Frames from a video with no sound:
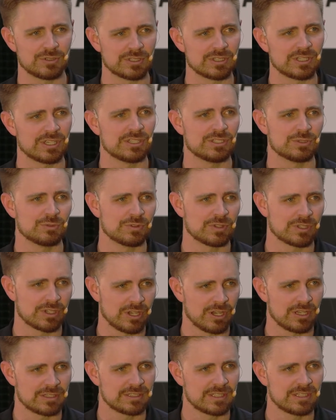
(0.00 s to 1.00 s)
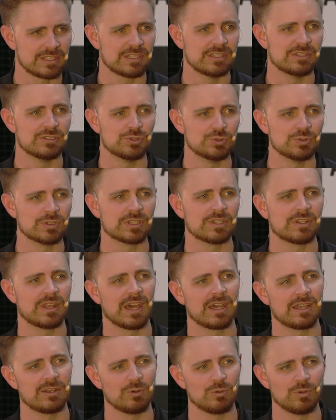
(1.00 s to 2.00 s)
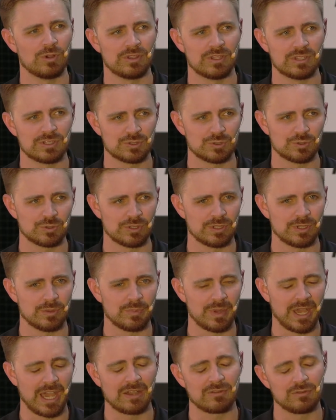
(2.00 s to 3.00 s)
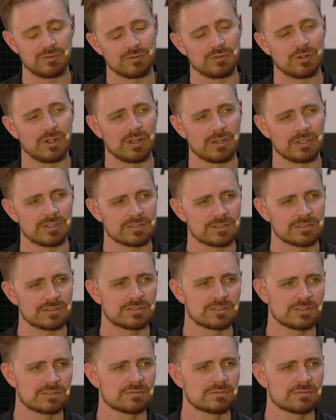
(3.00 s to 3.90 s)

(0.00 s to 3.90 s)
engaging with the content and doing that in a way that's really impactful for audiences.